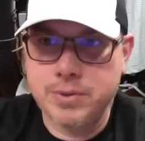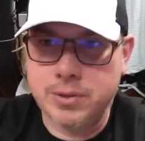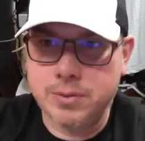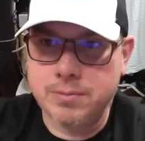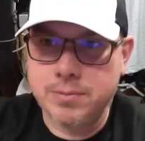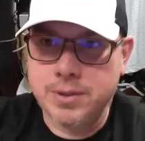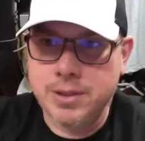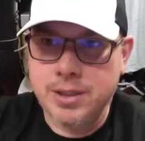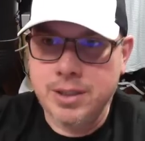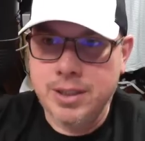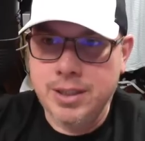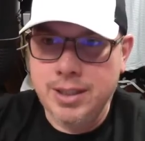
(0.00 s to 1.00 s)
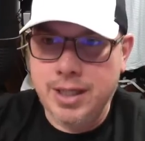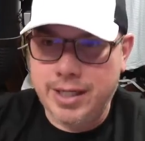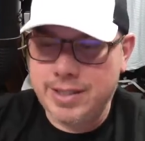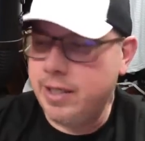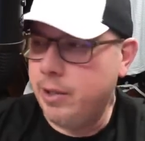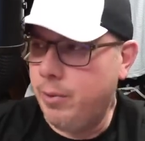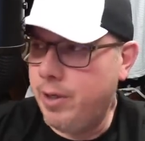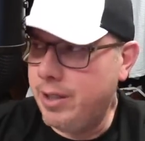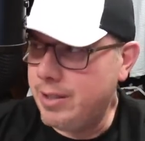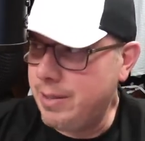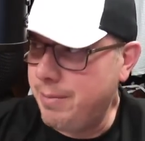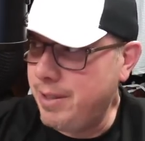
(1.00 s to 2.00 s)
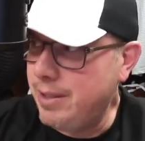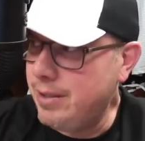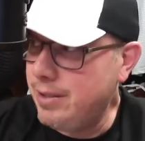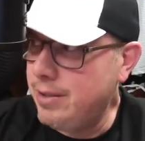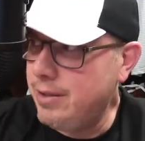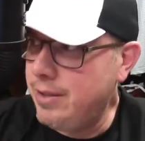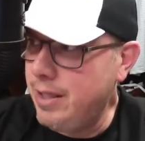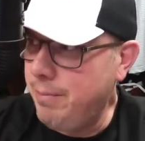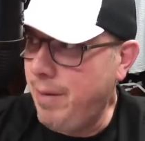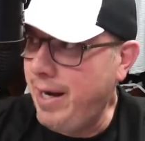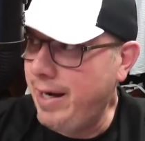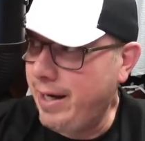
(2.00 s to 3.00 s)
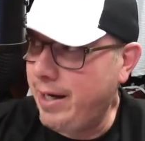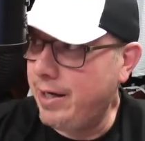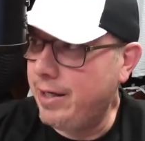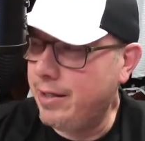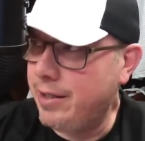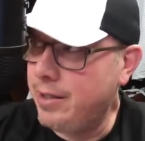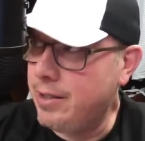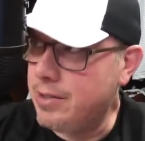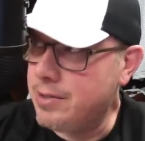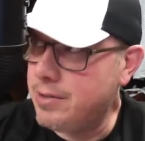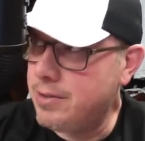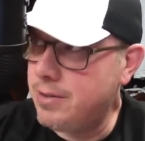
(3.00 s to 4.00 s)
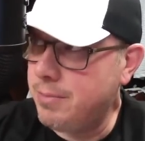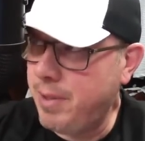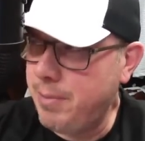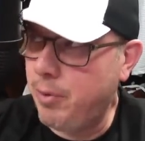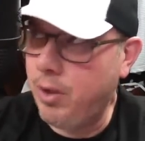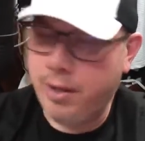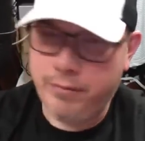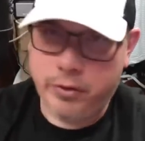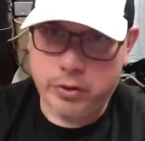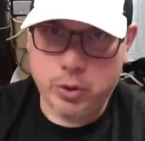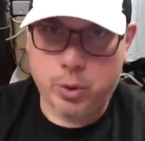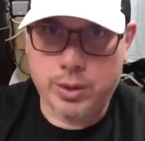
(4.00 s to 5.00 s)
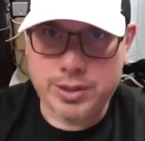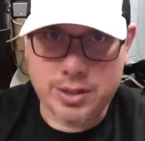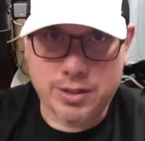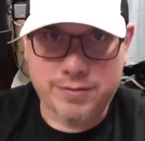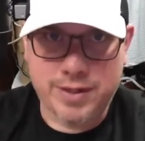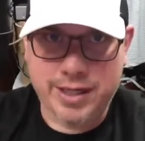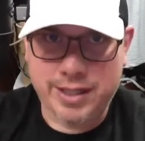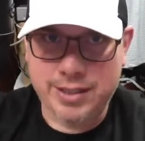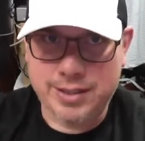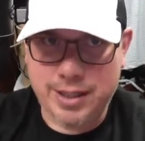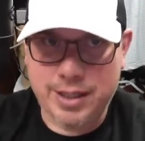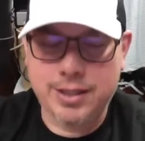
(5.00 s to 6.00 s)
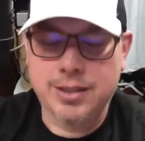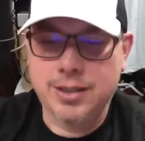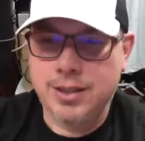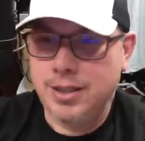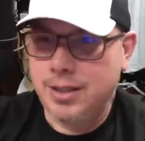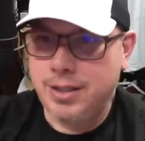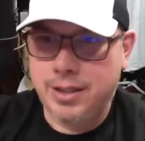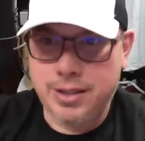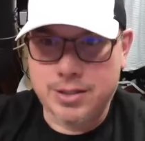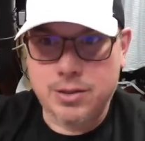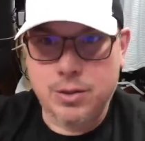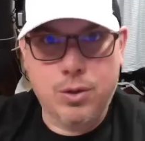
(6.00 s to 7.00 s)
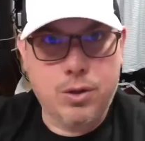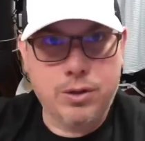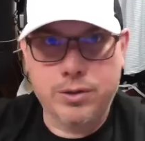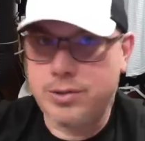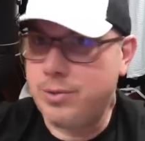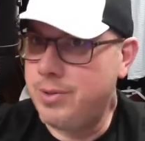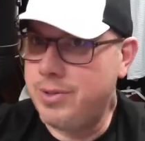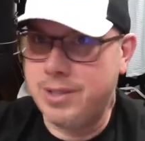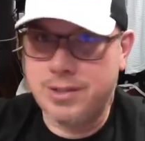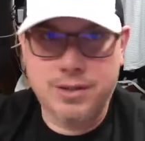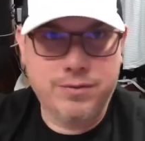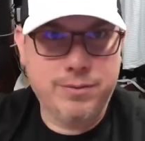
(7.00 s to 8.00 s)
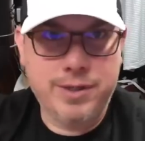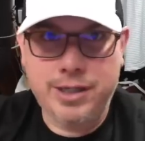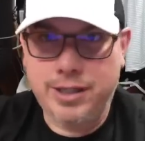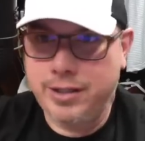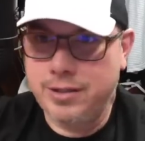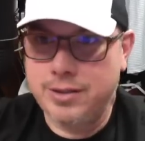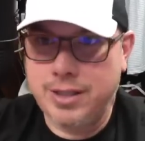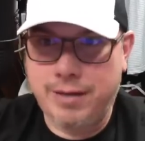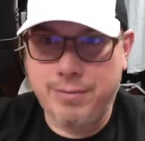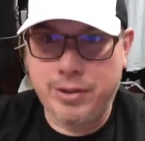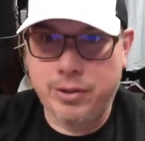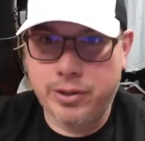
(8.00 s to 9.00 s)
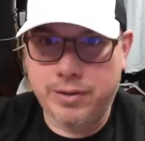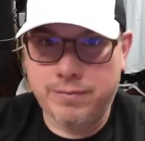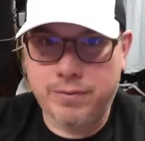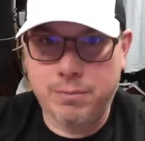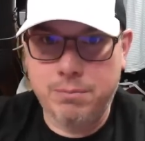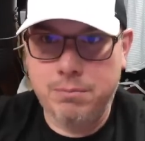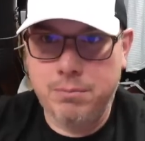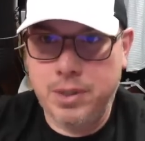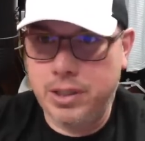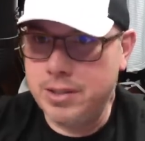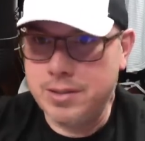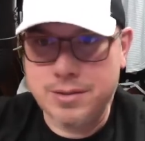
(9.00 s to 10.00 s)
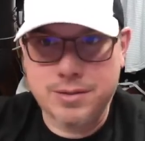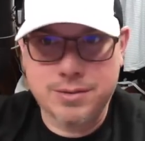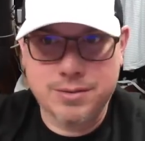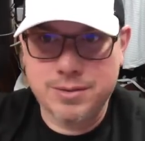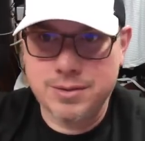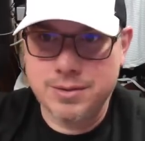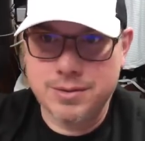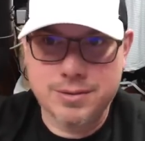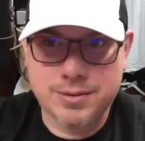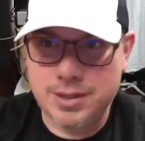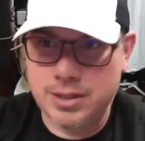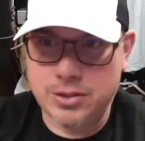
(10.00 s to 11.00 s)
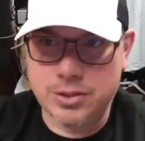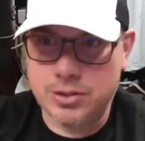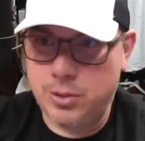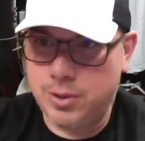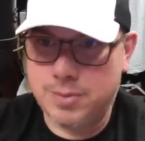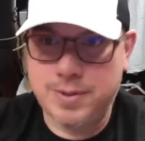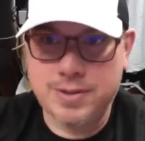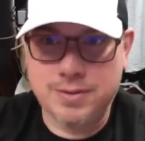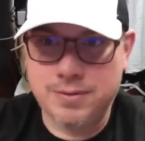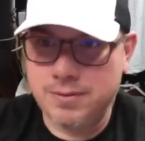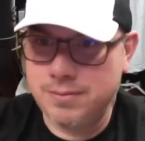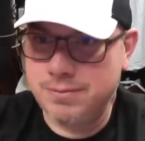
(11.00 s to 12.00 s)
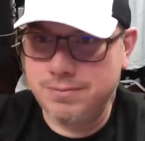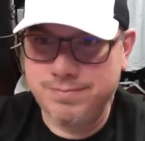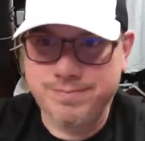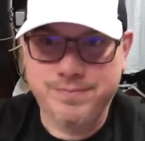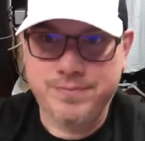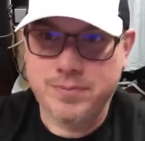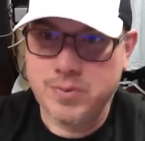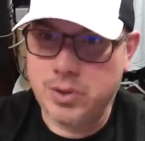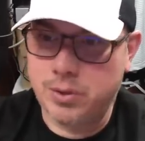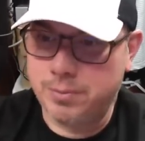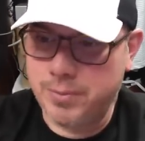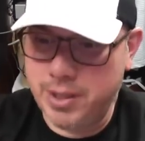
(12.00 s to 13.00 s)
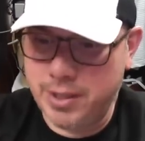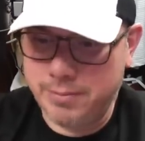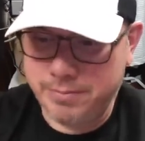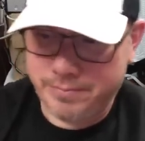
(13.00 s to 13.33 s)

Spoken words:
So I'll tell you what, I mean, in my area, it is, people love the jewelry stuff, and I get that. It is so hard to source that stuff in my area. I've been looking for months. It's just too expensive. So, yeah.